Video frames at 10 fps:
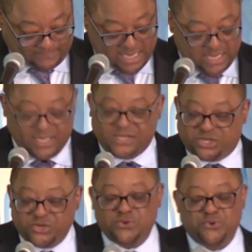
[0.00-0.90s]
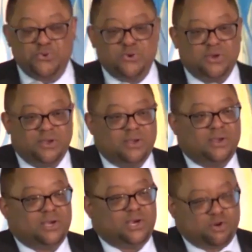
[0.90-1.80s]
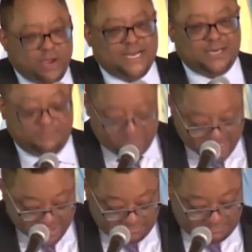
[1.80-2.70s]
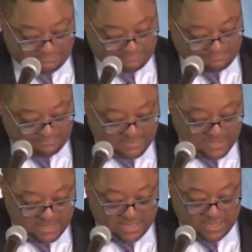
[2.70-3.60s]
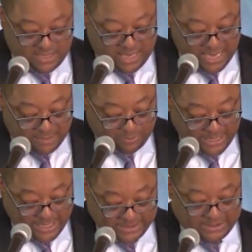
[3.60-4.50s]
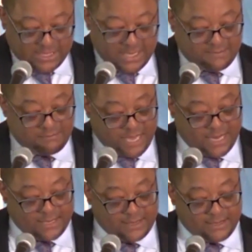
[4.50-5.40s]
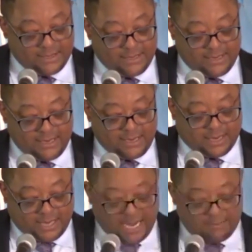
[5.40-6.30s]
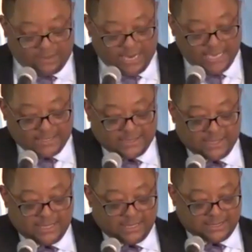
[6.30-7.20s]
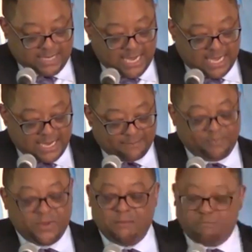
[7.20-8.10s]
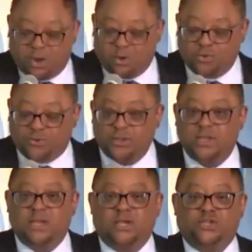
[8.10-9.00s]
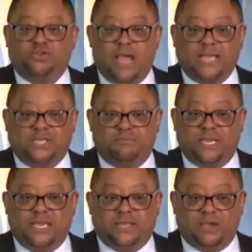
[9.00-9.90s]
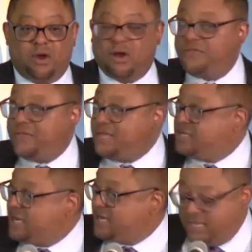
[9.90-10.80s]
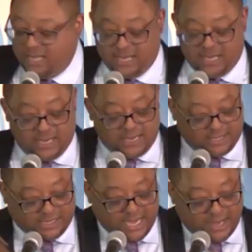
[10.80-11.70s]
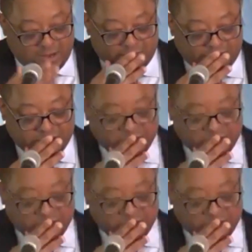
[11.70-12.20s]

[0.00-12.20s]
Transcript: These two great men, complex men, a complex time, both trying to be their authentic selves.